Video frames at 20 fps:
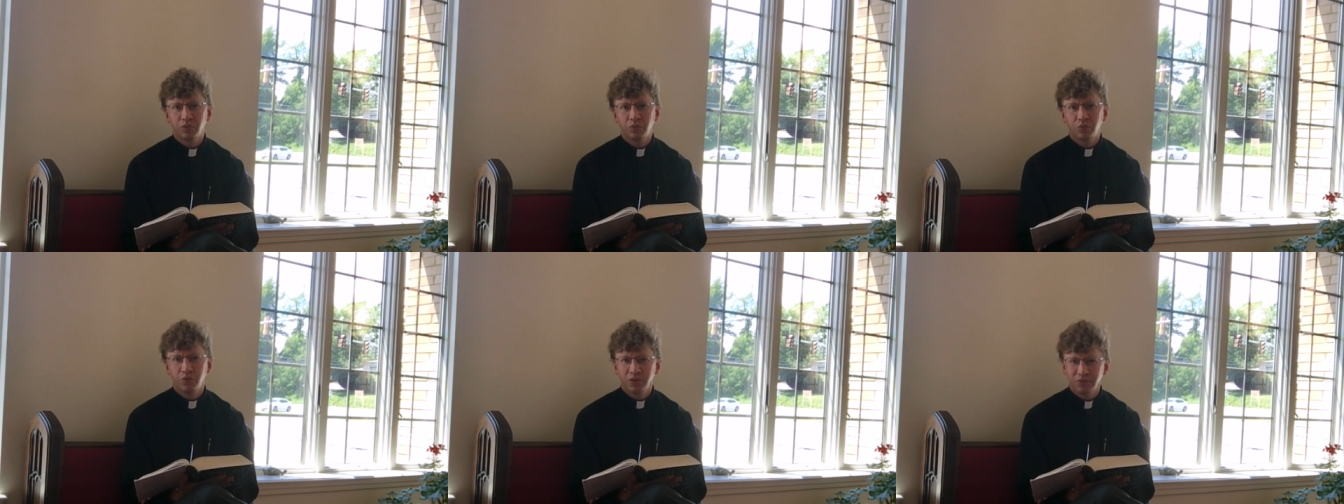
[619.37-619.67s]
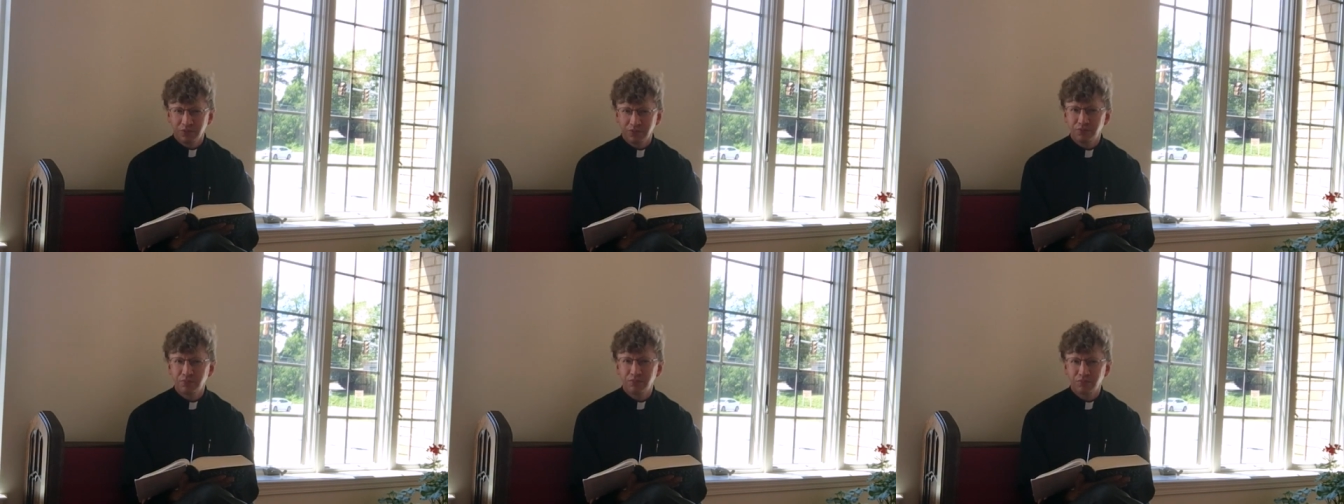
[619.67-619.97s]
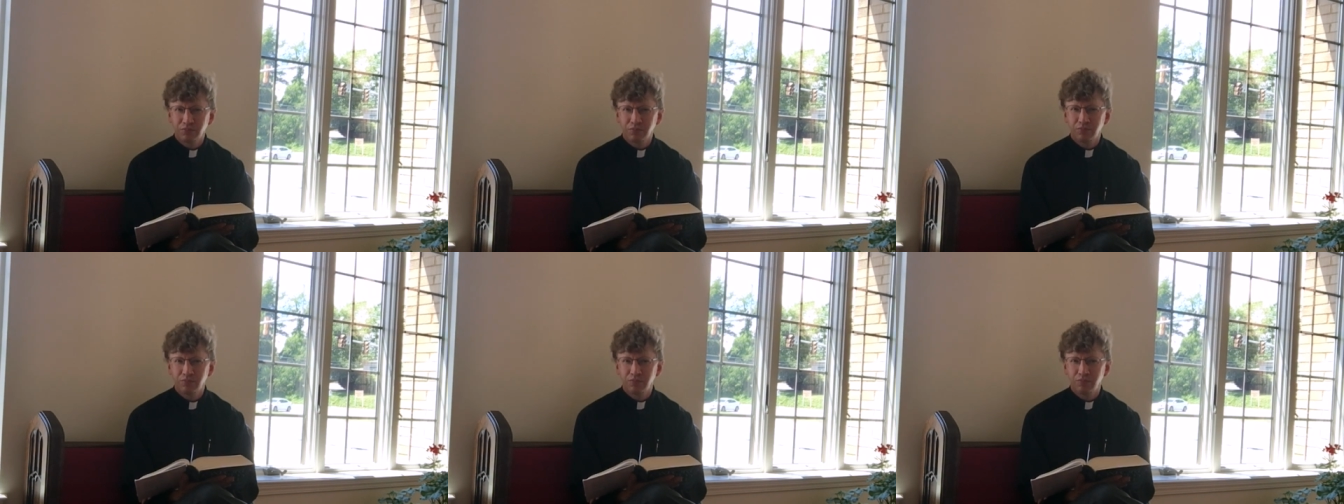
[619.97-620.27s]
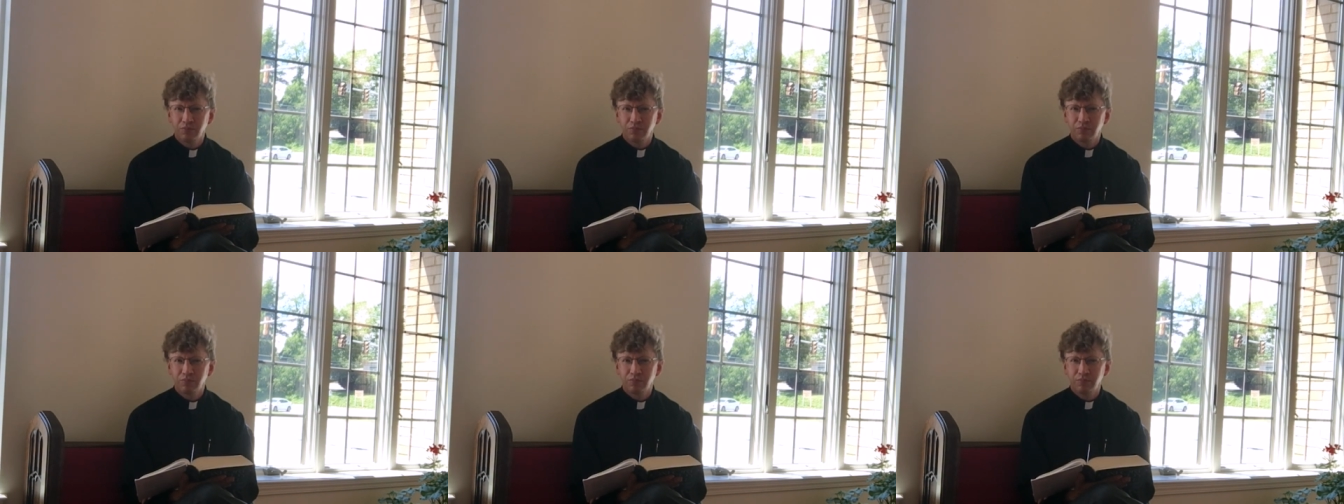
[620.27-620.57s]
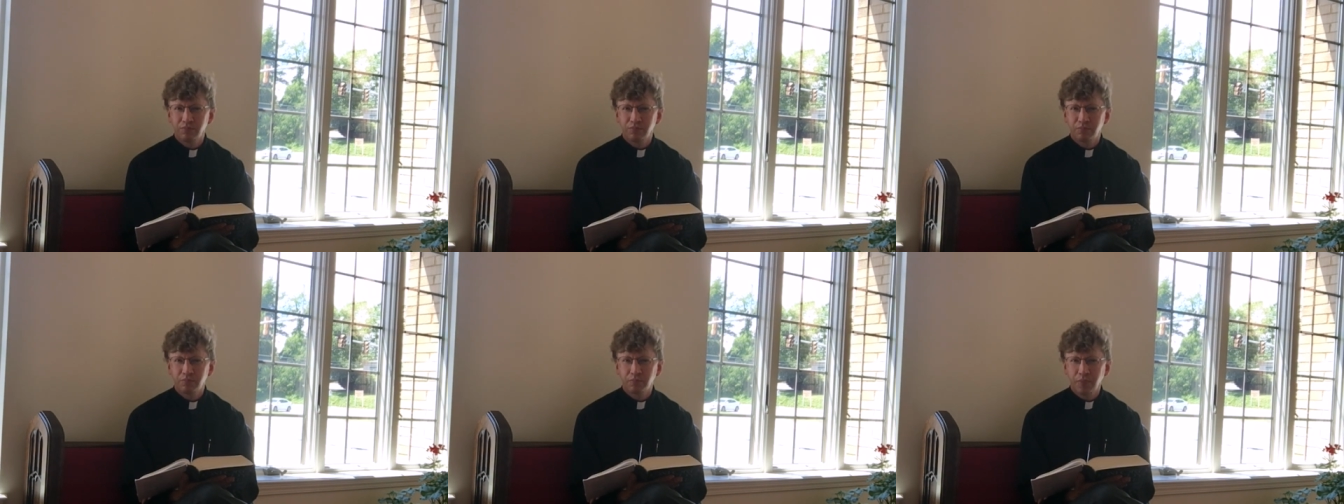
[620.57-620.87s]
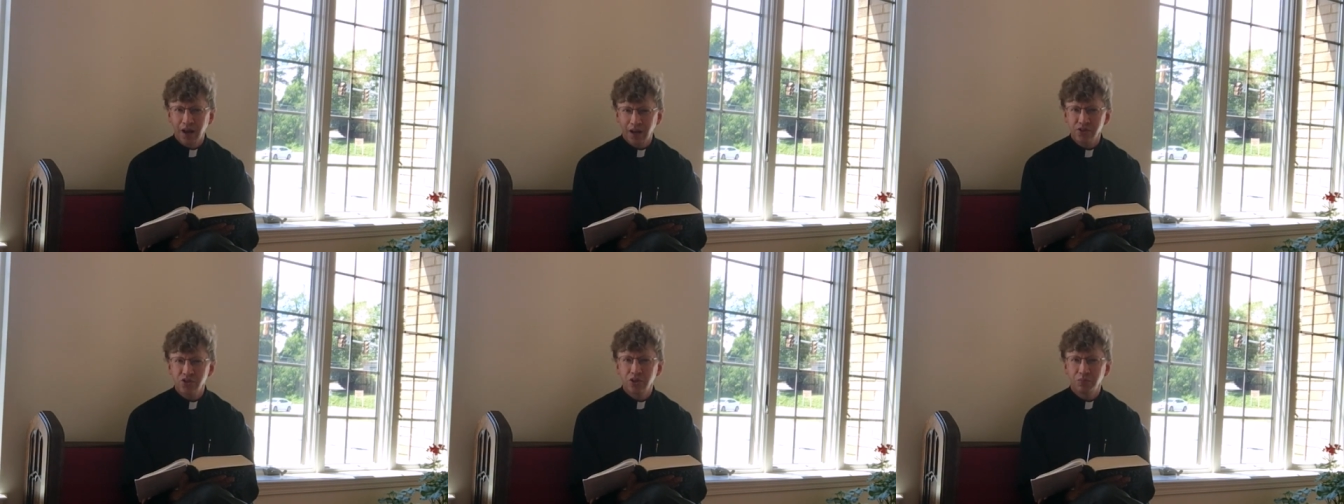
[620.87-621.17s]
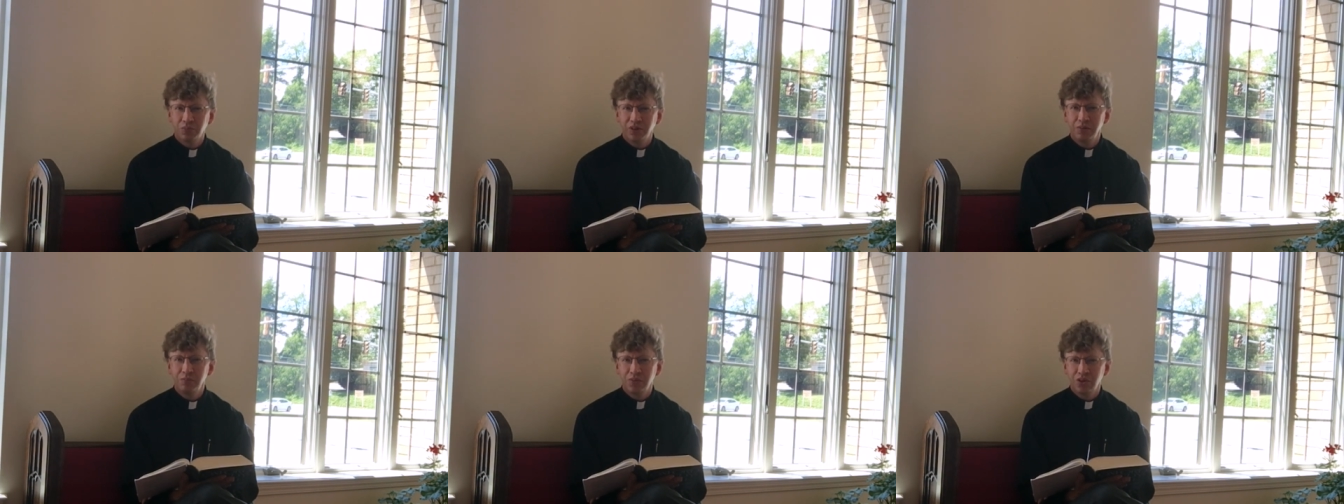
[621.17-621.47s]
we've
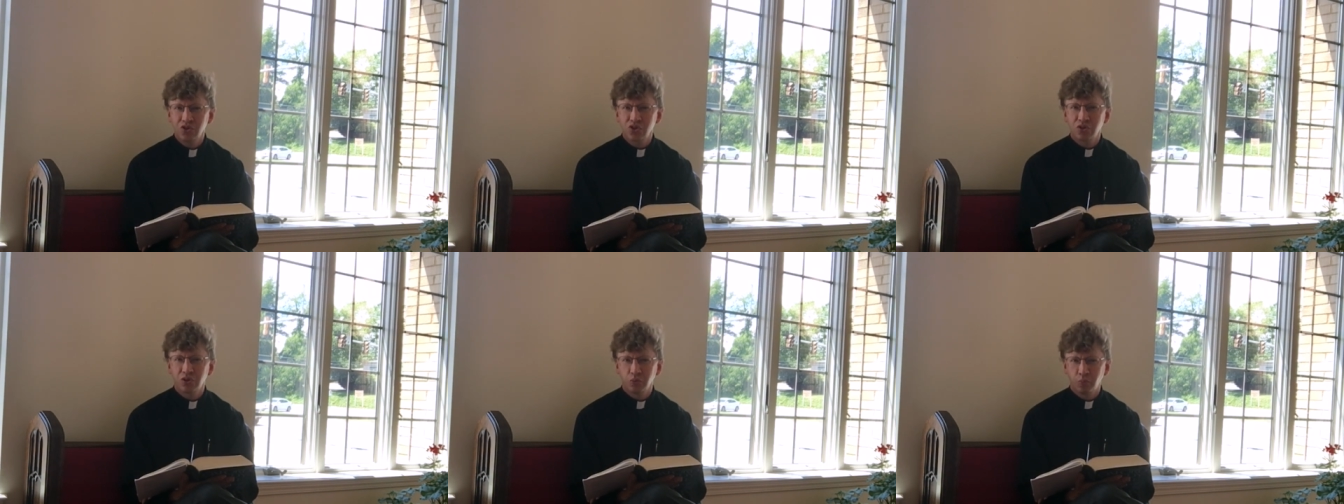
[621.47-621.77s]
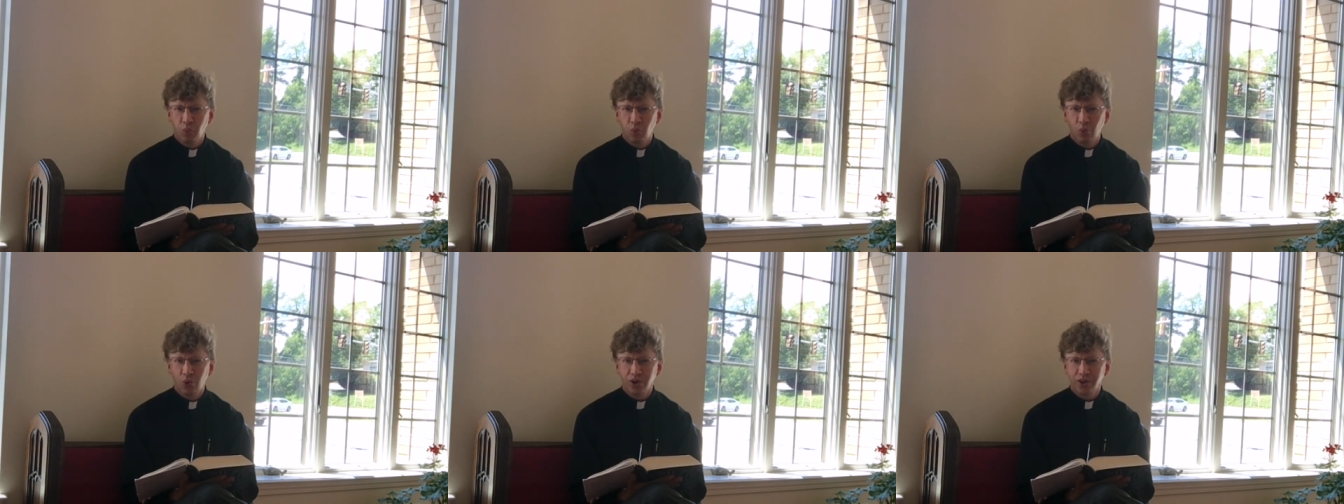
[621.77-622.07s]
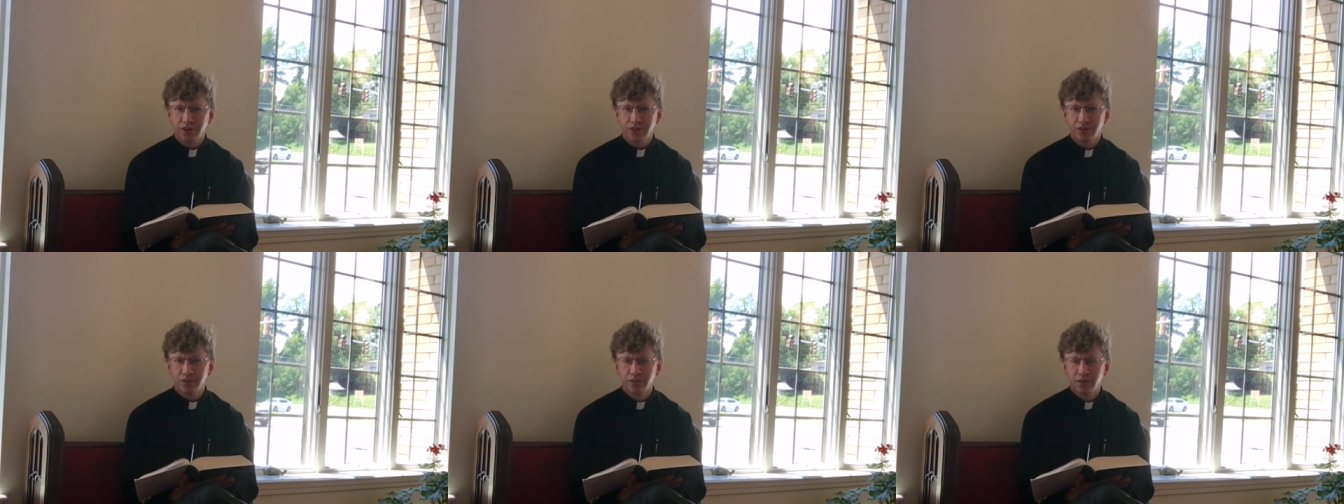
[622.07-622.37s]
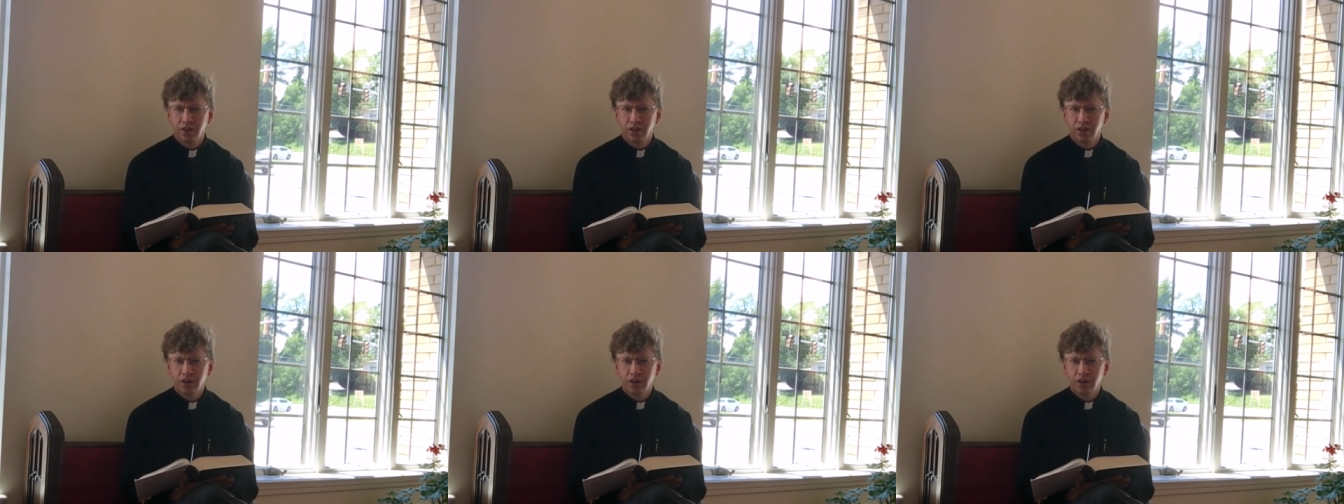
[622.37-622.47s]
possibly missed the point.